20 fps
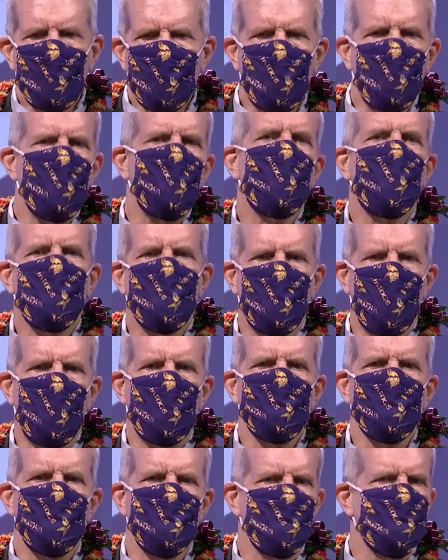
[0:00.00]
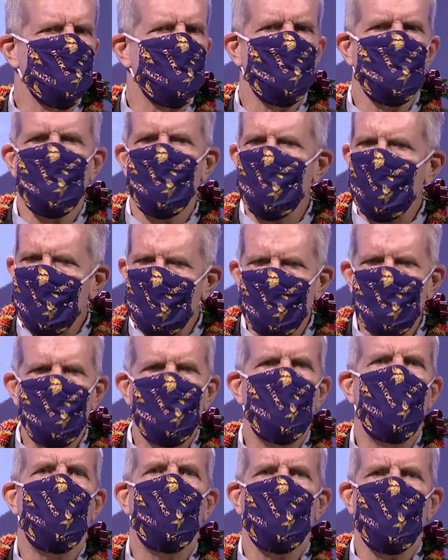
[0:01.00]
I was also very happy to meet
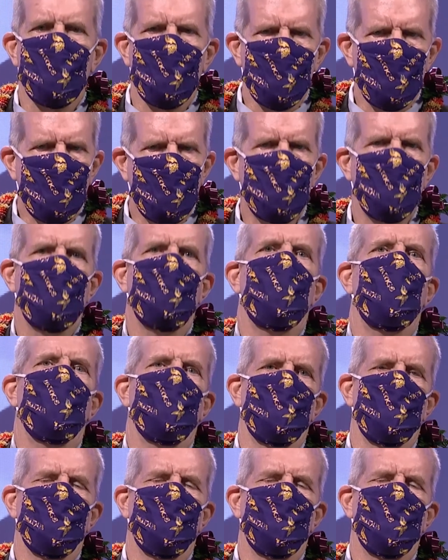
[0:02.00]
Shah Talebi.